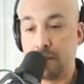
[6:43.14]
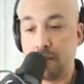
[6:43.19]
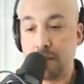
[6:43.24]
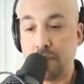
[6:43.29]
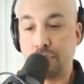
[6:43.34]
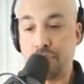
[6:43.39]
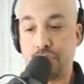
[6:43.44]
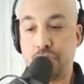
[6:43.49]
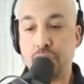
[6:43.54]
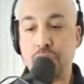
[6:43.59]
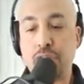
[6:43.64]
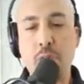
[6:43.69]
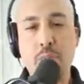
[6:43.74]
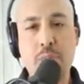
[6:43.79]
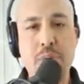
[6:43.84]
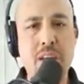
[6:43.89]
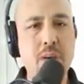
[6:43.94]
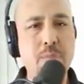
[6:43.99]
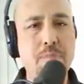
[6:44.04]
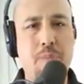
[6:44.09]
Should there
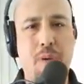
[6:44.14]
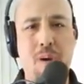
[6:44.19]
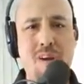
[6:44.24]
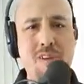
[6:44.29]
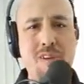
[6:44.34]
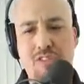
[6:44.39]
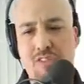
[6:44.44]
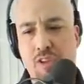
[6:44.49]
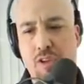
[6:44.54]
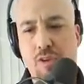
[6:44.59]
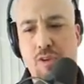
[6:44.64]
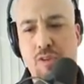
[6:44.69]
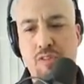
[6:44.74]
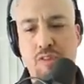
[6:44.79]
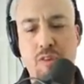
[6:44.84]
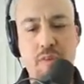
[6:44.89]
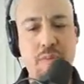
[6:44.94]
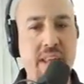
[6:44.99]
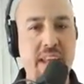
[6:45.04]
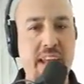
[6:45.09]
be a part two?
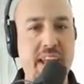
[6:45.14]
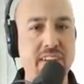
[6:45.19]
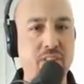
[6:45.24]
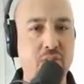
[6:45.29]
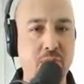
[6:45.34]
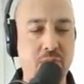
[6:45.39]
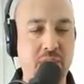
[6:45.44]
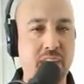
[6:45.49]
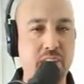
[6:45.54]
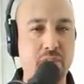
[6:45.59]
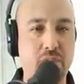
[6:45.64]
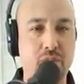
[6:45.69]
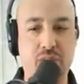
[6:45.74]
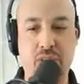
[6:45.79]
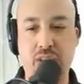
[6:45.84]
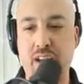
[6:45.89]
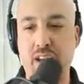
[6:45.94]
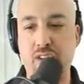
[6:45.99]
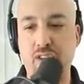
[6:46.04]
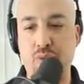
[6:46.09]
Somebody asked me
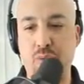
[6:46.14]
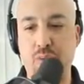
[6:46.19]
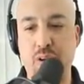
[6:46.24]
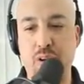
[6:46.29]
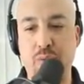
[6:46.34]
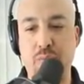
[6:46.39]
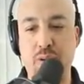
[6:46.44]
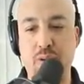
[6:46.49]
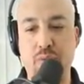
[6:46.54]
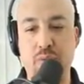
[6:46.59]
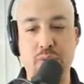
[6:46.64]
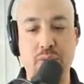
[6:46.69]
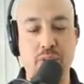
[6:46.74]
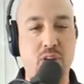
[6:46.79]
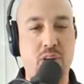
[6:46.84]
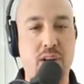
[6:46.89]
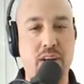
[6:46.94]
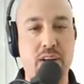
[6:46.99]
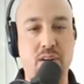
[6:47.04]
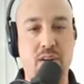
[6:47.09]
yesterday on Twitter between
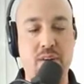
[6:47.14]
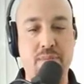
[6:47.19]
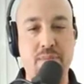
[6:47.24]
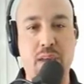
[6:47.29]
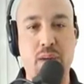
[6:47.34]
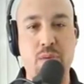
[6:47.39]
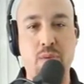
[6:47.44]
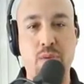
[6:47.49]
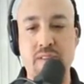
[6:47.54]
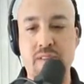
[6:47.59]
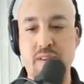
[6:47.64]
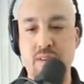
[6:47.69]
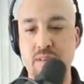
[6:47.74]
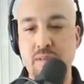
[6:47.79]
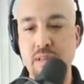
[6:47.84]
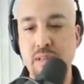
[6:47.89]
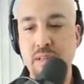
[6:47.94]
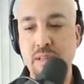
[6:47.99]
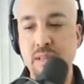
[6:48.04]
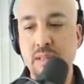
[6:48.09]
McGregor and
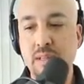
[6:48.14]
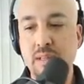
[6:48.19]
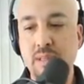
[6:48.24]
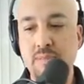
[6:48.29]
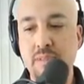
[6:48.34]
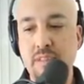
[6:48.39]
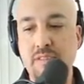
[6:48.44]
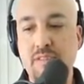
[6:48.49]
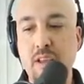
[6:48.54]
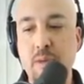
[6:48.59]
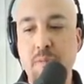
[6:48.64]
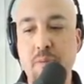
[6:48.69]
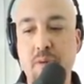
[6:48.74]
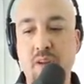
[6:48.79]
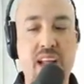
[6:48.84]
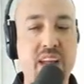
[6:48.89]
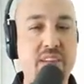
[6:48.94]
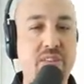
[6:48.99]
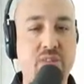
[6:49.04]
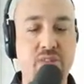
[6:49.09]
Mayweather. The simple
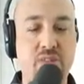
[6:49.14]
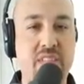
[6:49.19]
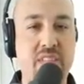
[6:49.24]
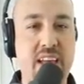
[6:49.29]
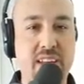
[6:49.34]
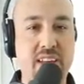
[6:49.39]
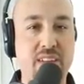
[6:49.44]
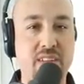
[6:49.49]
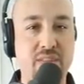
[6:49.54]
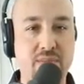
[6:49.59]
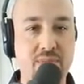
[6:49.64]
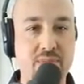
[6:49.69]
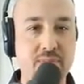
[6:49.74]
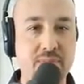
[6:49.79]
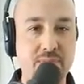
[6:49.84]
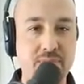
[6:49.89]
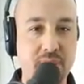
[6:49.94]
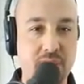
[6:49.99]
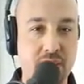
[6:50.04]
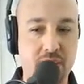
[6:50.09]
answer to that is
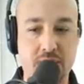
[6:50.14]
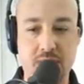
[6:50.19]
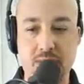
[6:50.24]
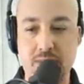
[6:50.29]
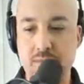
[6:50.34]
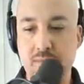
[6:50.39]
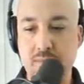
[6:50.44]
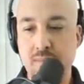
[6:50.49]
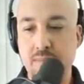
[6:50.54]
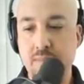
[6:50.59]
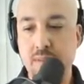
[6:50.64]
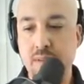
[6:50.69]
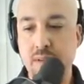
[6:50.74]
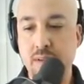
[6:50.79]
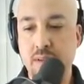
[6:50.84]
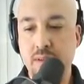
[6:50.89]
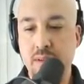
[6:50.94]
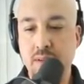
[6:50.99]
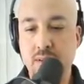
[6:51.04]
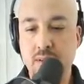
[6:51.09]
no.
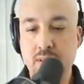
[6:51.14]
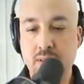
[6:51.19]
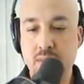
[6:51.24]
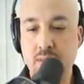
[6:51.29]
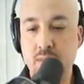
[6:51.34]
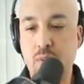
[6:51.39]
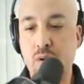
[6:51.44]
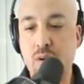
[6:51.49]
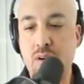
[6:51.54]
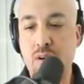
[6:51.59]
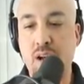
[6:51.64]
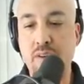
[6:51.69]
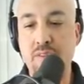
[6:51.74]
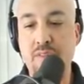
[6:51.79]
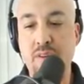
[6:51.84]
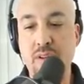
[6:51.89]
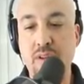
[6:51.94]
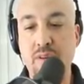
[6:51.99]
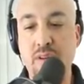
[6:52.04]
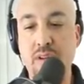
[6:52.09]
The more
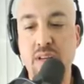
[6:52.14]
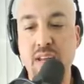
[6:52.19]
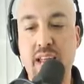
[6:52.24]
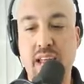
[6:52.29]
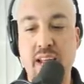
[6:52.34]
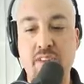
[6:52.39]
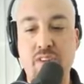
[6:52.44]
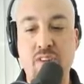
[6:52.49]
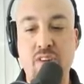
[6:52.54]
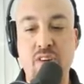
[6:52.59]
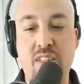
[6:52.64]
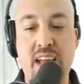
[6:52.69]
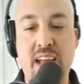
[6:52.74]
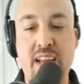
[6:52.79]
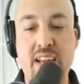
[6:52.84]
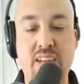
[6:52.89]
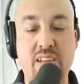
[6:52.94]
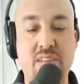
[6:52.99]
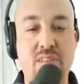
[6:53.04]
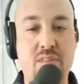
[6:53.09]
convoluted answer to that
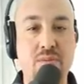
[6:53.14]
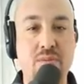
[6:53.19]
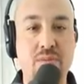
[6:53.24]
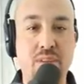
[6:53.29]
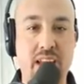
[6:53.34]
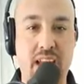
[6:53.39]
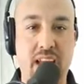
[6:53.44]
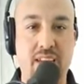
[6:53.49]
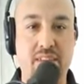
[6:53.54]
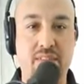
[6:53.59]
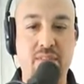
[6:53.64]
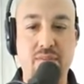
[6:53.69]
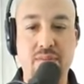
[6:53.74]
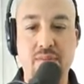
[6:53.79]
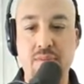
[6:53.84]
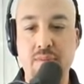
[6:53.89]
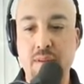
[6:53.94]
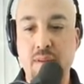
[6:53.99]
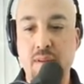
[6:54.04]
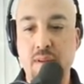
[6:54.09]
is yes,
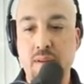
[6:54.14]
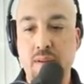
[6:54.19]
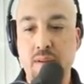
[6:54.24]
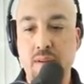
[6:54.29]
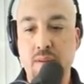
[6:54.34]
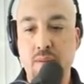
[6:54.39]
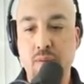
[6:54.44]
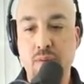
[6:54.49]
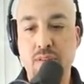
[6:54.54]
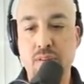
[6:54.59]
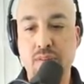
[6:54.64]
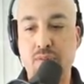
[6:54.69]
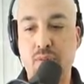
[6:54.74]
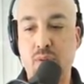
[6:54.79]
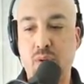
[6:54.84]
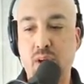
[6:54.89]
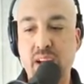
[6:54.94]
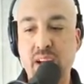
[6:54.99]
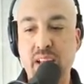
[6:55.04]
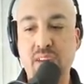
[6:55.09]
with a
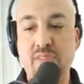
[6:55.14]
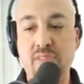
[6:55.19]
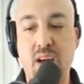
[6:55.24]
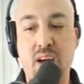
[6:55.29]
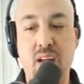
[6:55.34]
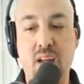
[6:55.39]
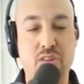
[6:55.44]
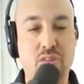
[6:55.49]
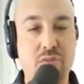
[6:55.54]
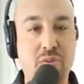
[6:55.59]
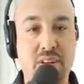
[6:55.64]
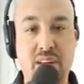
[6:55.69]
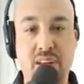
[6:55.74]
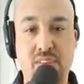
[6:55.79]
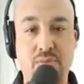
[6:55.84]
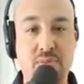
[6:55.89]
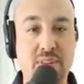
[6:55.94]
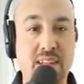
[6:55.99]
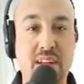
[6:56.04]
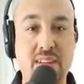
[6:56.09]
variety of dollars, because
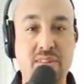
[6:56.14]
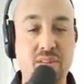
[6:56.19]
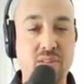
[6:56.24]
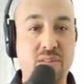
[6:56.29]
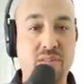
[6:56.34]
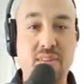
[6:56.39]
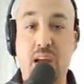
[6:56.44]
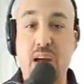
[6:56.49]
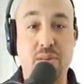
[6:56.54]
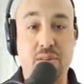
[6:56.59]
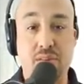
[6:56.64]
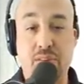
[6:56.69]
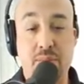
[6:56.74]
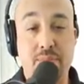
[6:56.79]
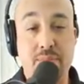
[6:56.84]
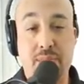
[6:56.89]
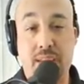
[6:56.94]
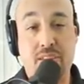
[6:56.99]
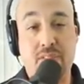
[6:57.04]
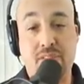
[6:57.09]
without those dollars, it
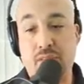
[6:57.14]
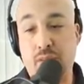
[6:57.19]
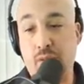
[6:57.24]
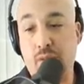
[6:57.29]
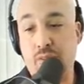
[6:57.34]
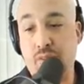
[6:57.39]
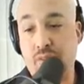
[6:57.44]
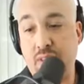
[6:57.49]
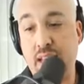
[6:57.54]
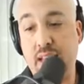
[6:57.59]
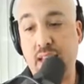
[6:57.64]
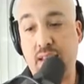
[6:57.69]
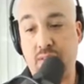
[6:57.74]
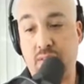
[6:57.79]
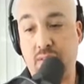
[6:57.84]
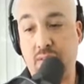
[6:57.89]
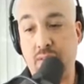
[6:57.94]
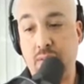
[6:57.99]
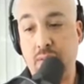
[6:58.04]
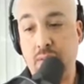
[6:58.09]
makes no
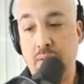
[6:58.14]
sense.